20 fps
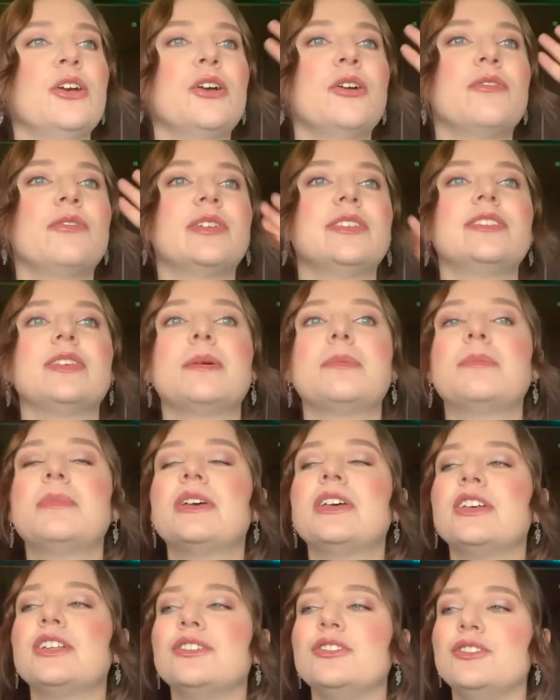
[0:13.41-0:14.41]
for
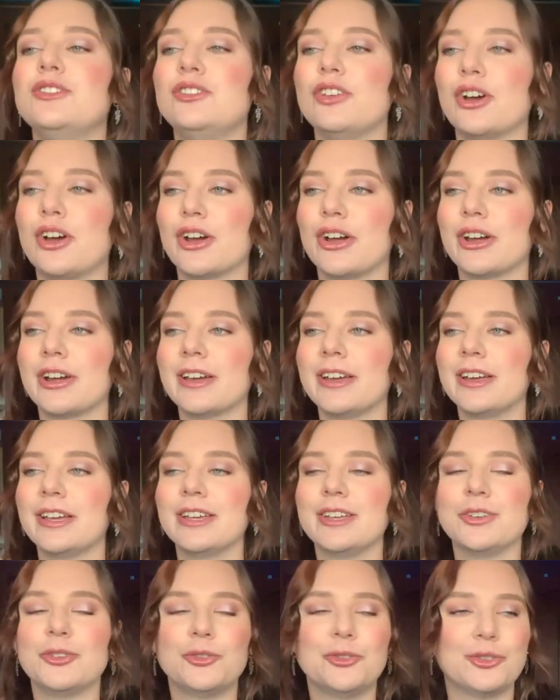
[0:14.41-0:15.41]
some dark
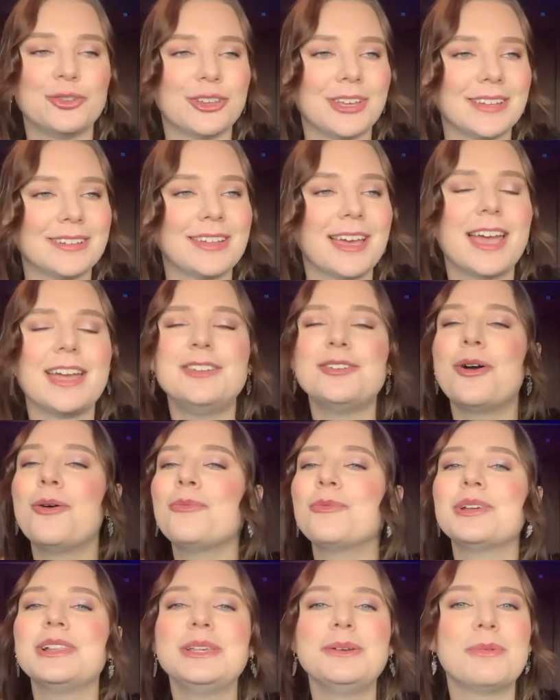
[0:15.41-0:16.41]
shit. I don't
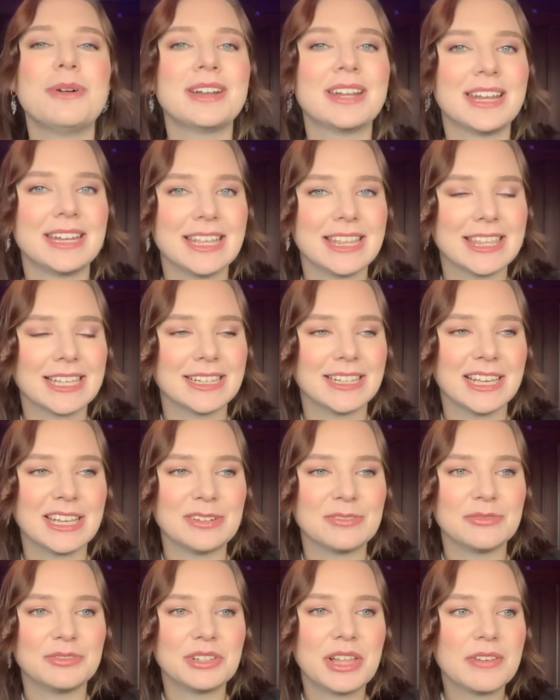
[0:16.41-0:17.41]
really want anything light
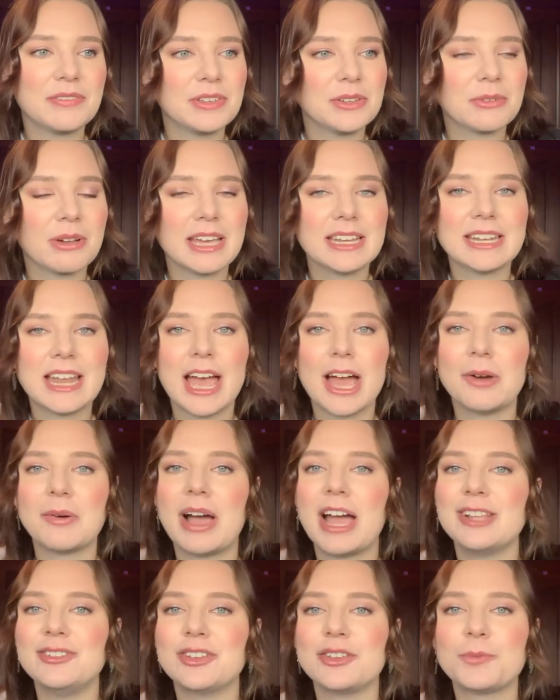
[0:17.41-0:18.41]
and fluffy right now.
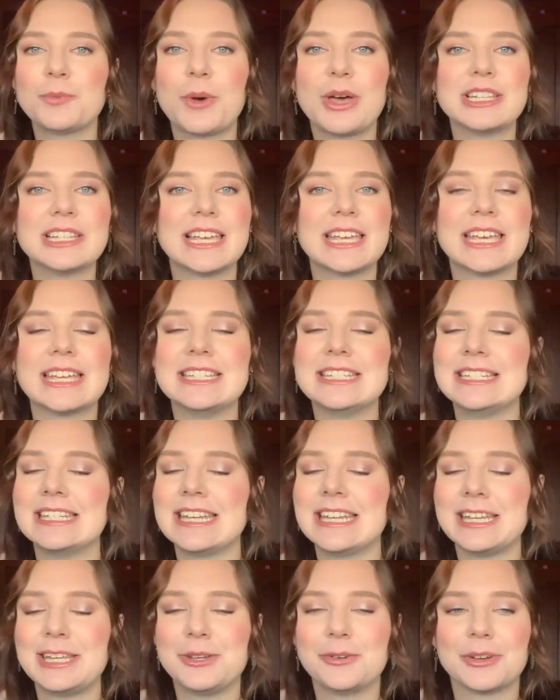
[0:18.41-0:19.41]
I just want like
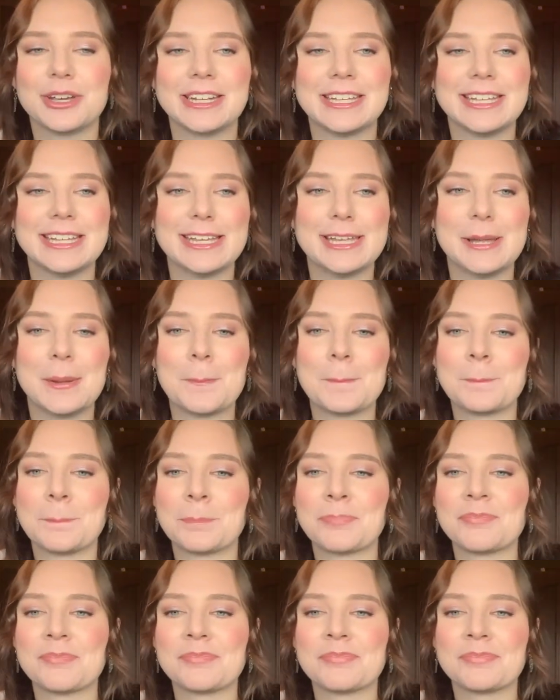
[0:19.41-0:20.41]
nitty gritty,
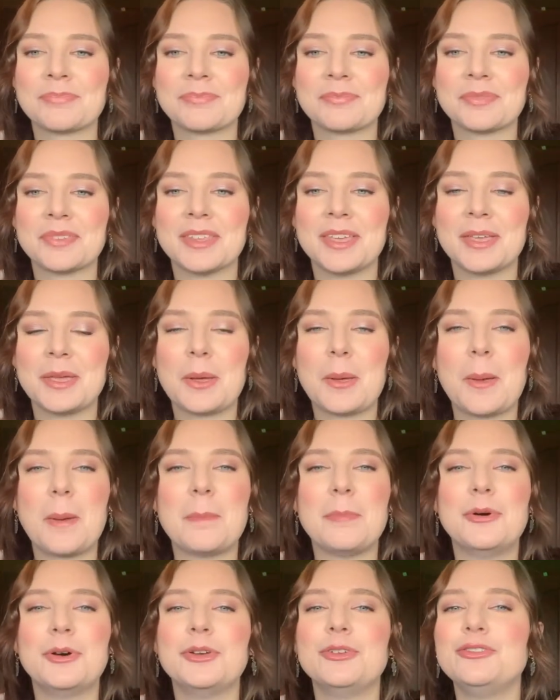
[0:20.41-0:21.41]

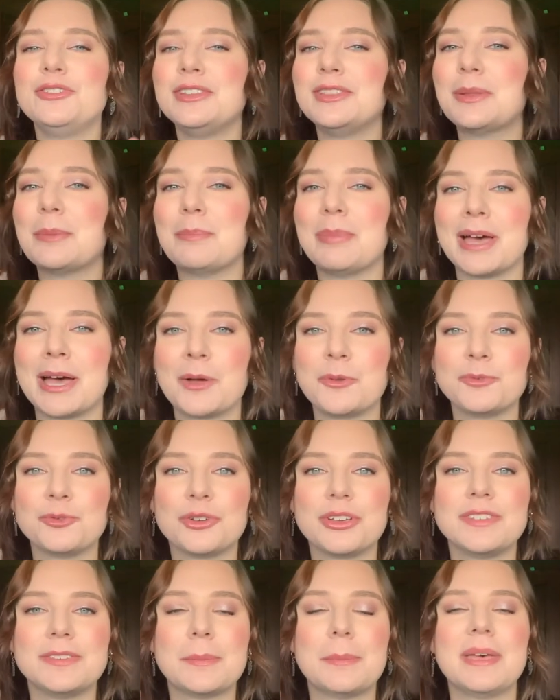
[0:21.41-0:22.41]
pushing the
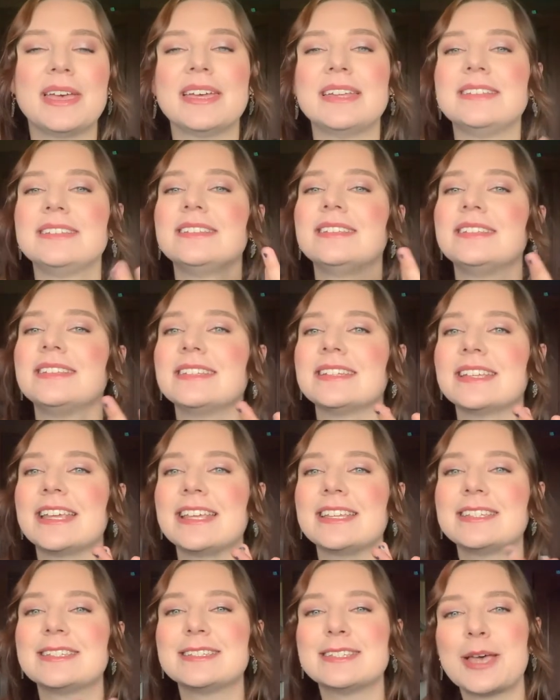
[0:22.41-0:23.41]
boundaries a bit.
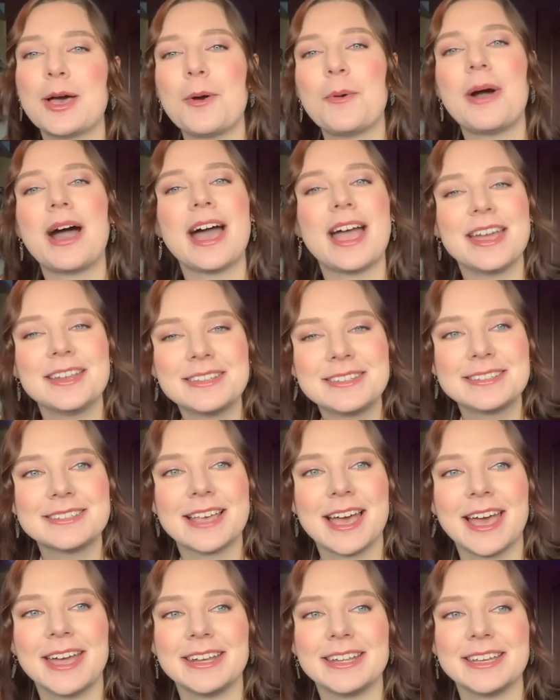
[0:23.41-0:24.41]
So I
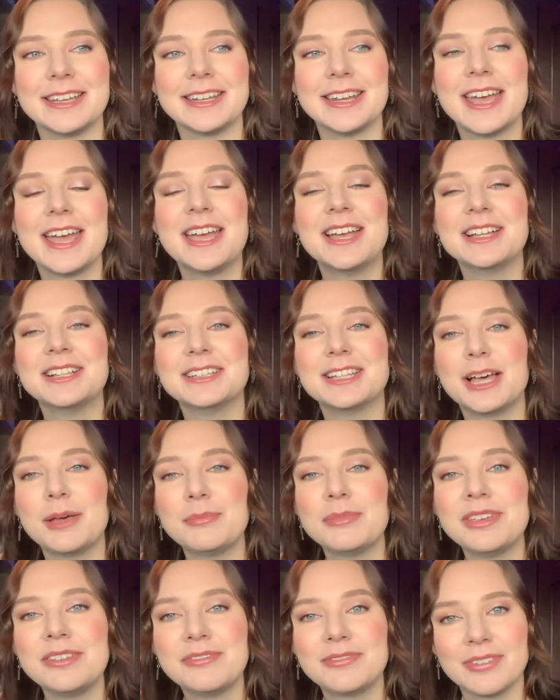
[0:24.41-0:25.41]
decided, let
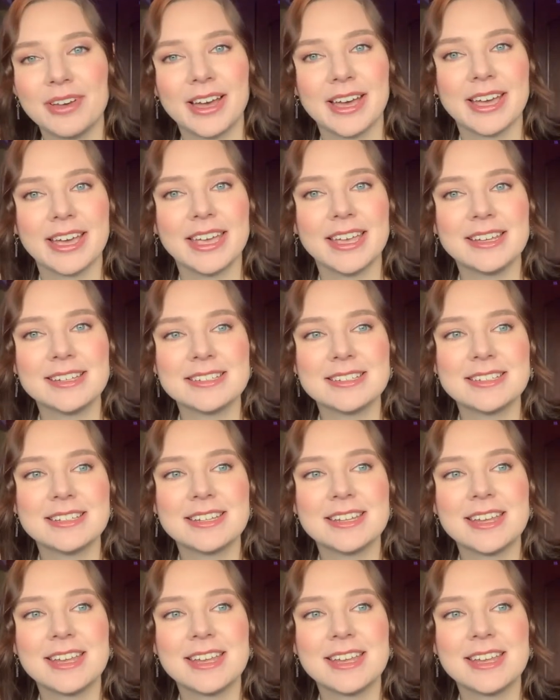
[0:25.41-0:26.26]
me find